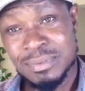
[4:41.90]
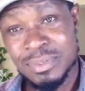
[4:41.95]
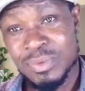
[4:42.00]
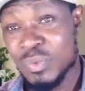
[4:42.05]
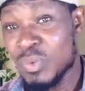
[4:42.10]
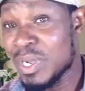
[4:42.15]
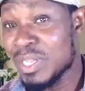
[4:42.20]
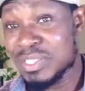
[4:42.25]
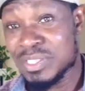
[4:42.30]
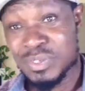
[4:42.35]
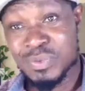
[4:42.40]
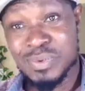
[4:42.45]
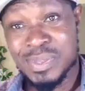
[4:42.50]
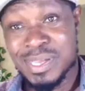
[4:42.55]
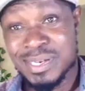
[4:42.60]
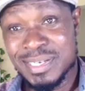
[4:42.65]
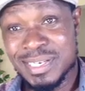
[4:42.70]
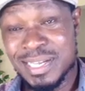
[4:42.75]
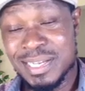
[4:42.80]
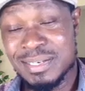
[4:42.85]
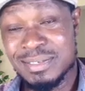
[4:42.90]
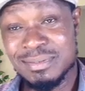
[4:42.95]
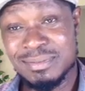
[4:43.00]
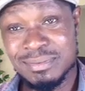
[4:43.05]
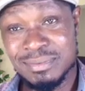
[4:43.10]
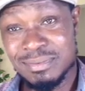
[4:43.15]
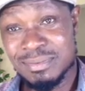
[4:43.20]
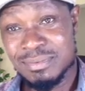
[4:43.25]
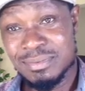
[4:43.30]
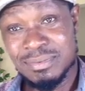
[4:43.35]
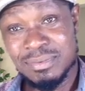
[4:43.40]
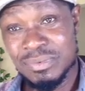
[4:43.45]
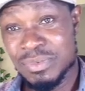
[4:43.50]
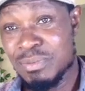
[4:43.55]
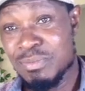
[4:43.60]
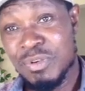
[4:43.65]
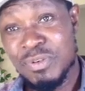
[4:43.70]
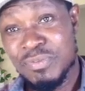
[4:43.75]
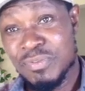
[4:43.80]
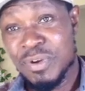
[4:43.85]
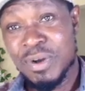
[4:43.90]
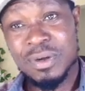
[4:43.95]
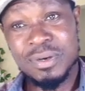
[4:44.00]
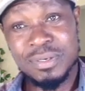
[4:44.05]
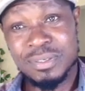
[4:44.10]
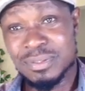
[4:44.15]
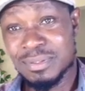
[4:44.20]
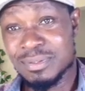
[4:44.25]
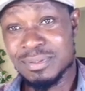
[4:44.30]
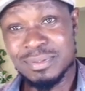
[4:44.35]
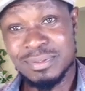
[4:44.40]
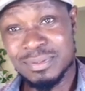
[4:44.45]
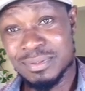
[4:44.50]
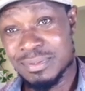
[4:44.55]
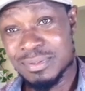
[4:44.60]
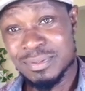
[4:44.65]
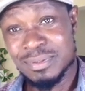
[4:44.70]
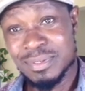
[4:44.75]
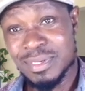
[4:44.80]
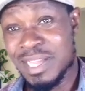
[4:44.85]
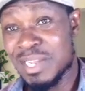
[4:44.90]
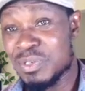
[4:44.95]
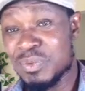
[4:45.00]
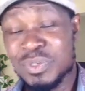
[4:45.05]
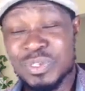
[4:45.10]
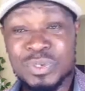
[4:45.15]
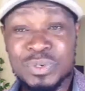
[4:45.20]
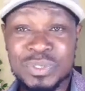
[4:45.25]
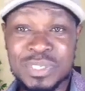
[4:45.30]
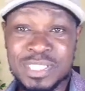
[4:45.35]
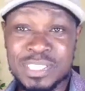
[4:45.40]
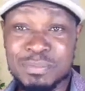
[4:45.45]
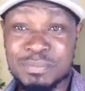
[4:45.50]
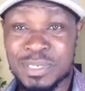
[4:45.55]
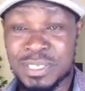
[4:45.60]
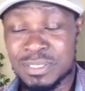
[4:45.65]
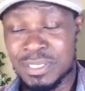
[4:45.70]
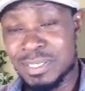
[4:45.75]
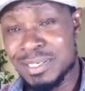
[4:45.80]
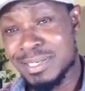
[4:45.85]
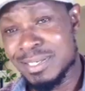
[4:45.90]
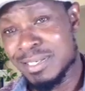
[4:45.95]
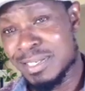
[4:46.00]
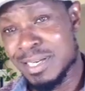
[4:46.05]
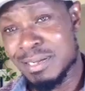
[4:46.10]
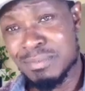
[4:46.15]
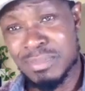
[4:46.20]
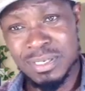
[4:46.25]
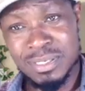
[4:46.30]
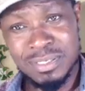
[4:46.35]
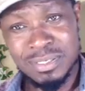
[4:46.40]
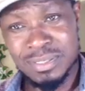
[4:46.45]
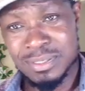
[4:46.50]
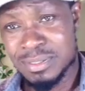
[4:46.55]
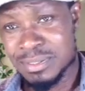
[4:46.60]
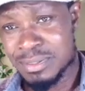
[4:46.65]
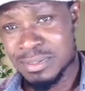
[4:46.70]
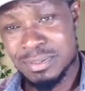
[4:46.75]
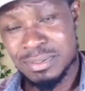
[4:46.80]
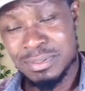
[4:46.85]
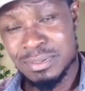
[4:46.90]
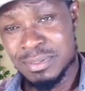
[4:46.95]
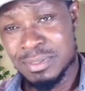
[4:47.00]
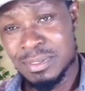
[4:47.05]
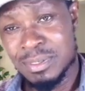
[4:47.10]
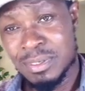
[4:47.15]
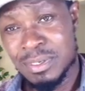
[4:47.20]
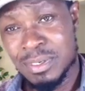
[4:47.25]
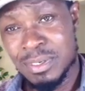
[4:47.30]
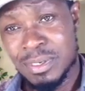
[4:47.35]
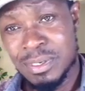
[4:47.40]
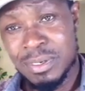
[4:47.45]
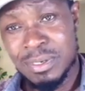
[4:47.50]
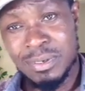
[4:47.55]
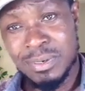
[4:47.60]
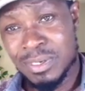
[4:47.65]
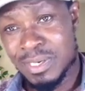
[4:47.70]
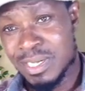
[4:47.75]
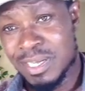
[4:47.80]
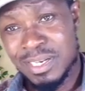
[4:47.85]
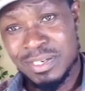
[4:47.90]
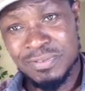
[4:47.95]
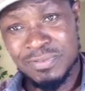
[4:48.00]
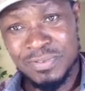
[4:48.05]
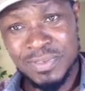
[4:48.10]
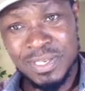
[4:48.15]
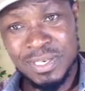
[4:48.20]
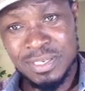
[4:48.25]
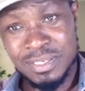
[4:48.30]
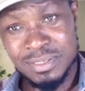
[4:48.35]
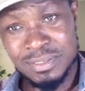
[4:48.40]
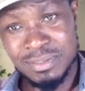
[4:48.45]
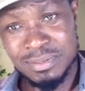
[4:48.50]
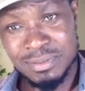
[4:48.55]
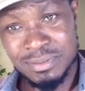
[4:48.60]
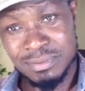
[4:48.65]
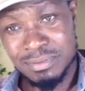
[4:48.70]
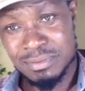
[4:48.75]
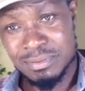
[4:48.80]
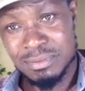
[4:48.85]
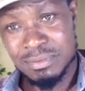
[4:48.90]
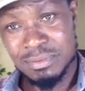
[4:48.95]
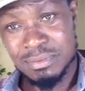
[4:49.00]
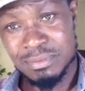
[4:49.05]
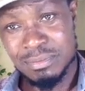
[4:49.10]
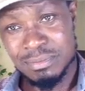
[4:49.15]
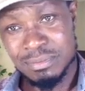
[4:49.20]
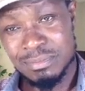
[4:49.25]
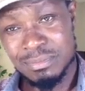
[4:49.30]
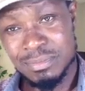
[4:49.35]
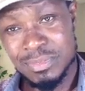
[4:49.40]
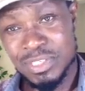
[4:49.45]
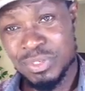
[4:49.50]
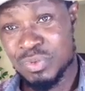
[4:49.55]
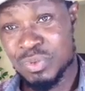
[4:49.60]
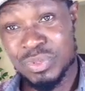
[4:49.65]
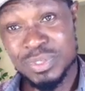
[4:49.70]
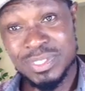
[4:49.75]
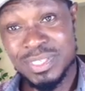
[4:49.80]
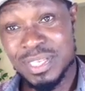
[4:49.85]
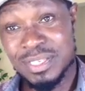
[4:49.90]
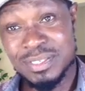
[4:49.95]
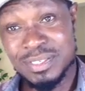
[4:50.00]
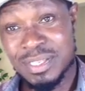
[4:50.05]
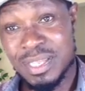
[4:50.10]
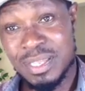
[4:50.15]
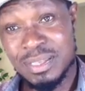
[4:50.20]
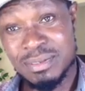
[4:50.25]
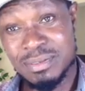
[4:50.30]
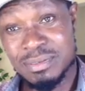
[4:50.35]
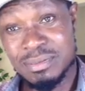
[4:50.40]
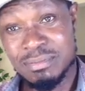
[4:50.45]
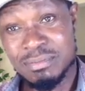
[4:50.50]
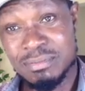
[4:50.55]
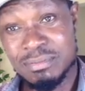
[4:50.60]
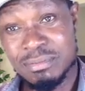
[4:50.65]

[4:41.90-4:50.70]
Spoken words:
Once we are done, we move on, and we don't expect any dramas or hard feelings. It was just sex.